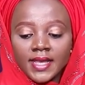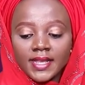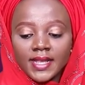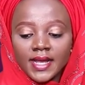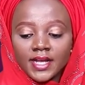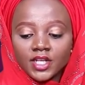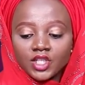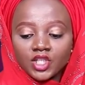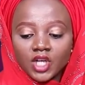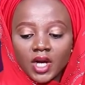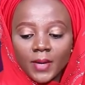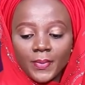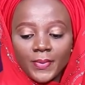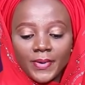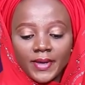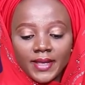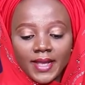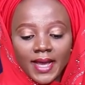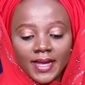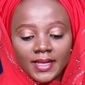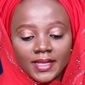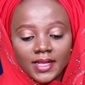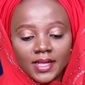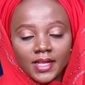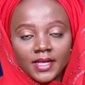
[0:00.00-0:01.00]
Nigeria paid
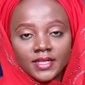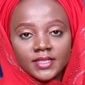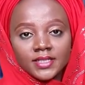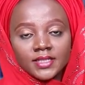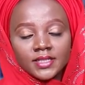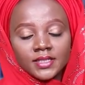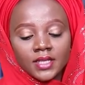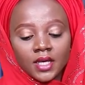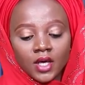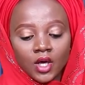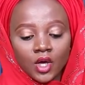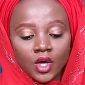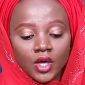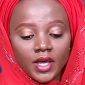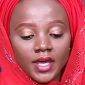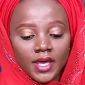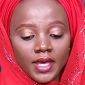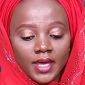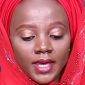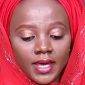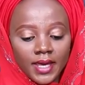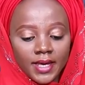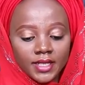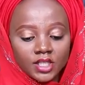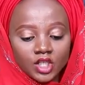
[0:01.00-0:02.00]
at least
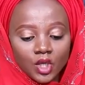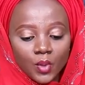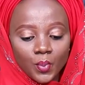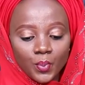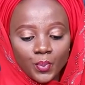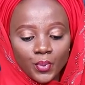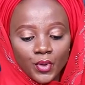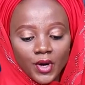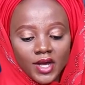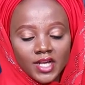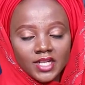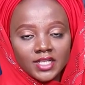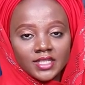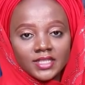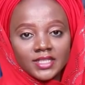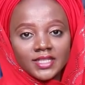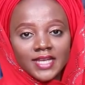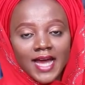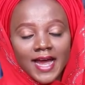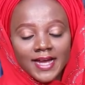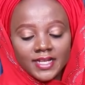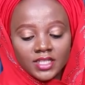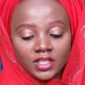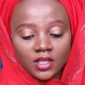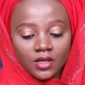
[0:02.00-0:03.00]

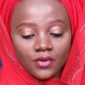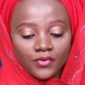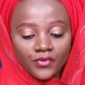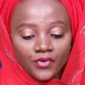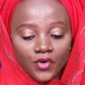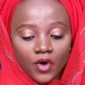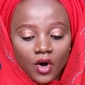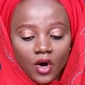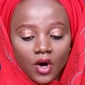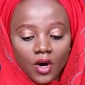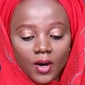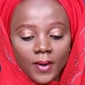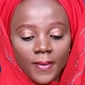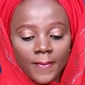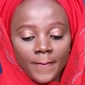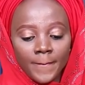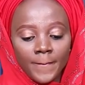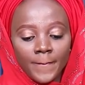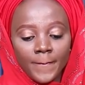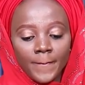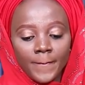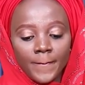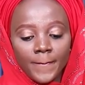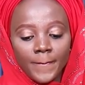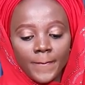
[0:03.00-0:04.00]
$18.34
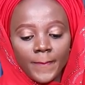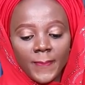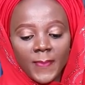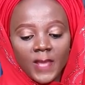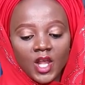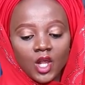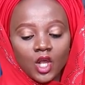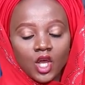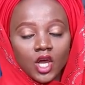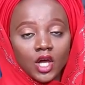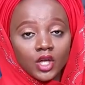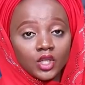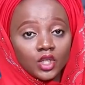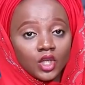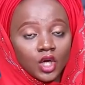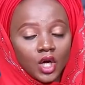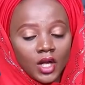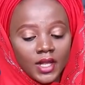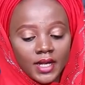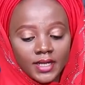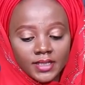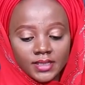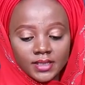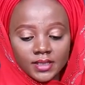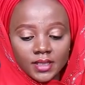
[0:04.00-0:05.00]

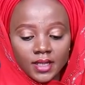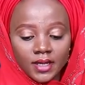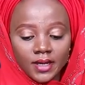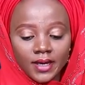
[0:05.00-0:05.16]
million,